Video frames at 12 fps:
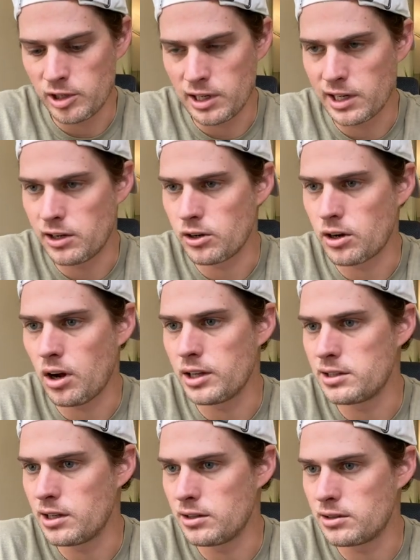like your
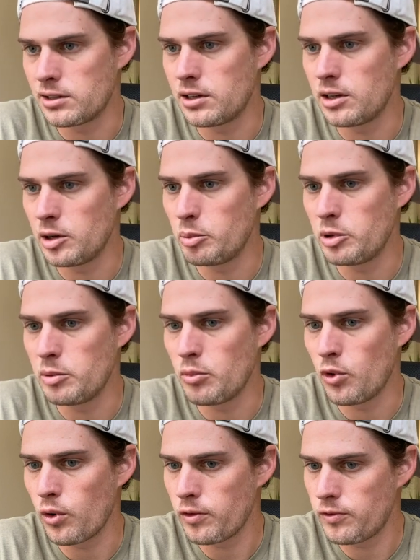content's gonna be
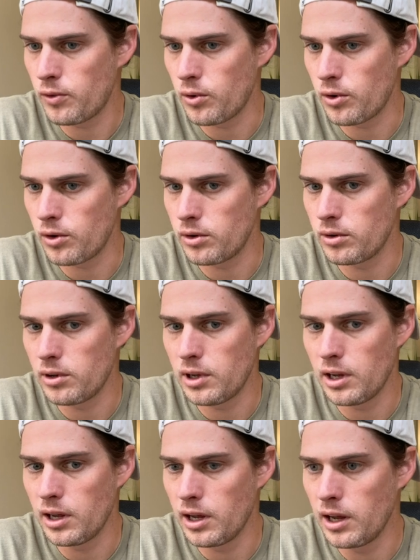more for
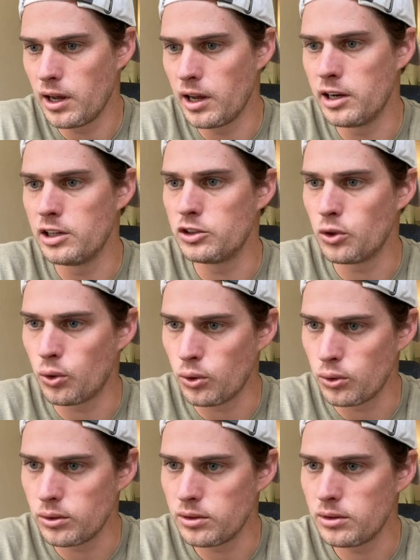an
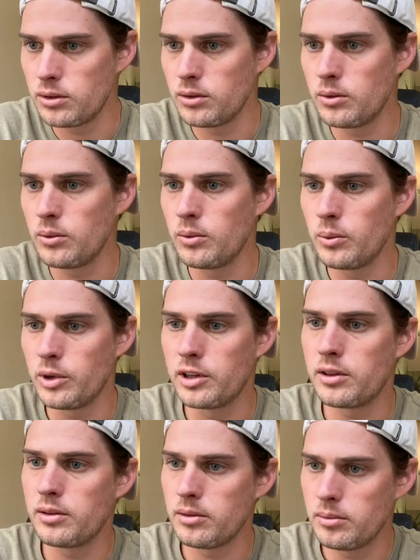adult
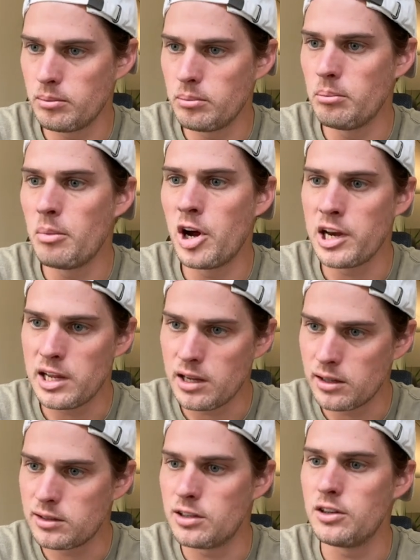with
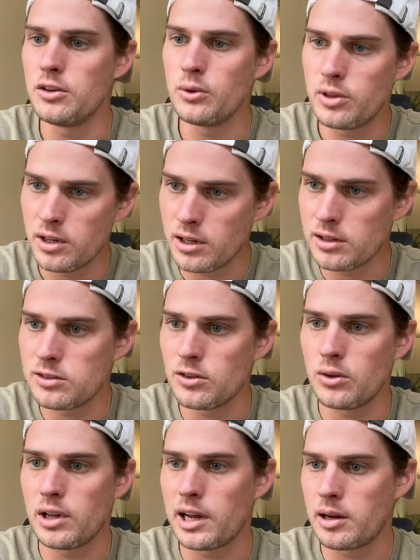money to do things,
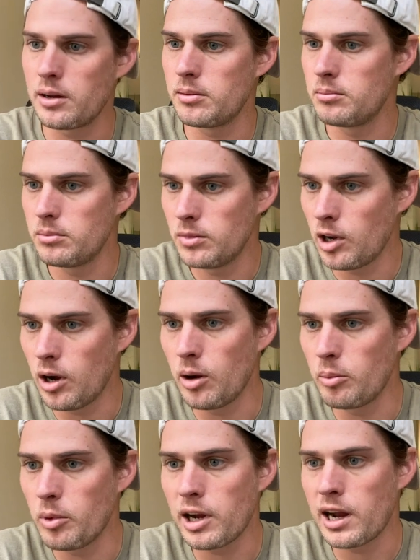so like
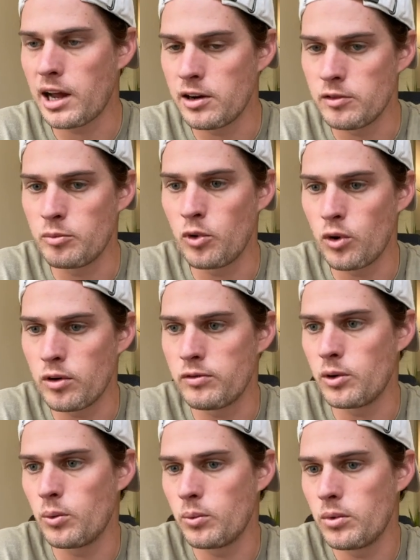a kind of more
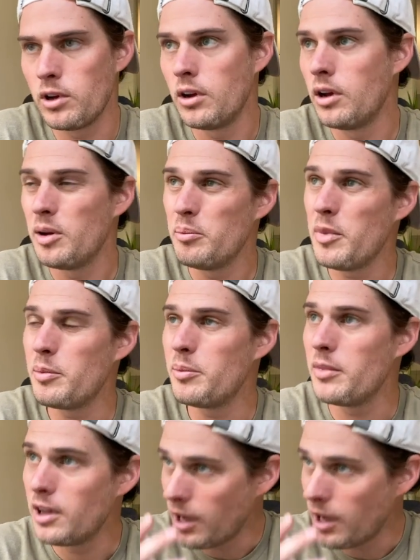of a maybe